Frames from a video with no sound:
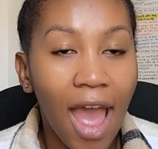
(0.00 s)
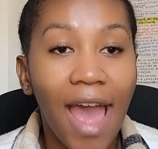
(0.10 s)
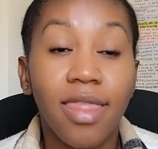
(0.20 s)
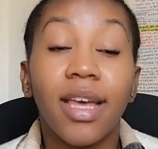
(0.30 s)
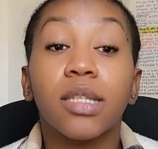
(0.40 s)

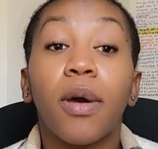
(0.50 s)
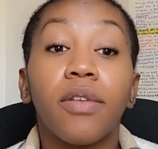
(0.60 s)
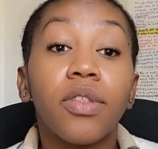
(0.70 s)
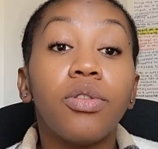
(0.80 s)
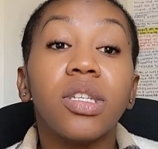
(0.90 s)
and that's part
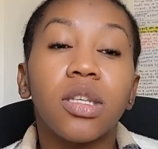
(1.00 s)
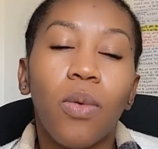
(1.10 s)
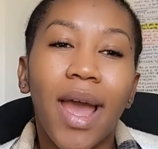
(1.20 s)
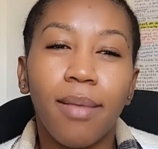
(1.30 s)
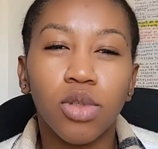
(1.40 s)
of the reason
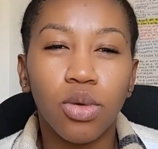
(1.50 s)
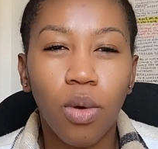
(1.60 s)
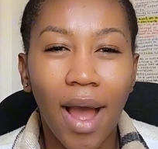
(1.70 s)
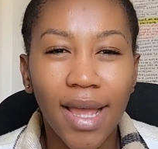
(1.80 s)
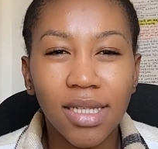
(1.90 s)
why I'm so
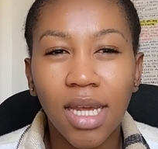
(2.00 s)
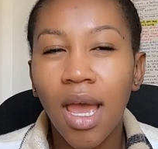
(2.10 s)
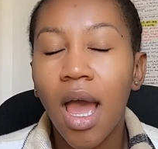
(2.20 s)
quiet.